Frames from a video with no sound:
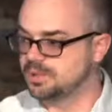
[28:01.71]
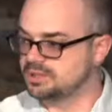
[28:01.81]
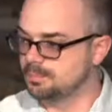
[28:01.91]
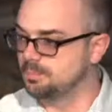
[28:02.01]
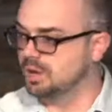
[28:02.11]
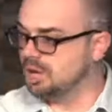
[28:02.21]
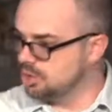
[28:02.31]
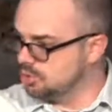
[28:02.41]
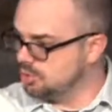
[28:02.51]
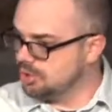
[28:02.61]
put the
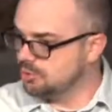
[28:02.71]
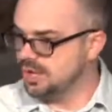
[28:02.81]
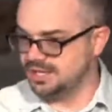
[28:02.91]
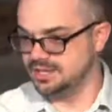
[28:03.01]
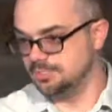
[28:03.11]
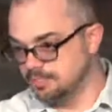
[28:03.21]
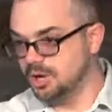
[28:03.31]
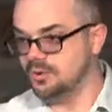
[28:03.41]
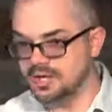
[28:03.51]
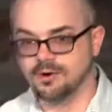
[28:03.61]
bow away, the
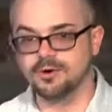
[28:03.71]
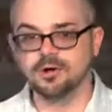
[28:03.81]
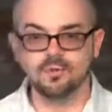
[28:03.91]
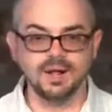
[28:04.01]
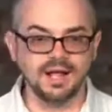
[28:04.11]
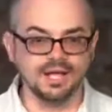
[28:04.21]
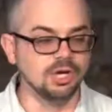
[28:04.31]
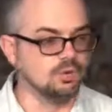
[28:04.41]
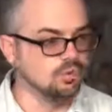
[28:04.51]
bow and arrow away.